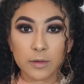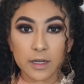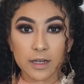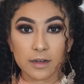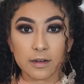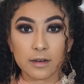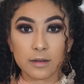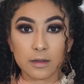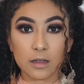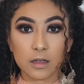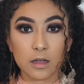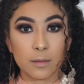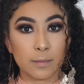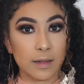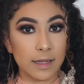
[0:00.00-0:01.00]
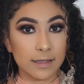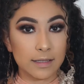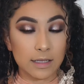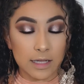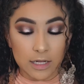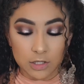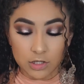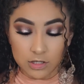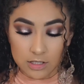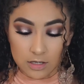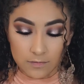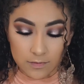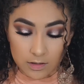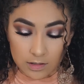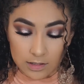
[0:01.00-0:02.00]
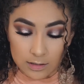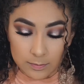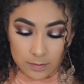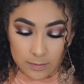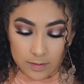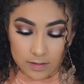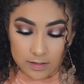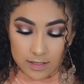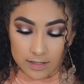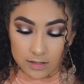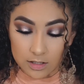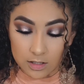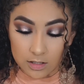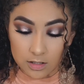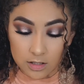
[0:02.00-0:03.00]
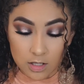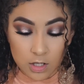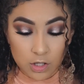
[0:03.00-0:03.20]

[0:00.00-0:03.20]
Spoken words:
I went ahead and I applied the lashes, and now for lips, I'm going to take the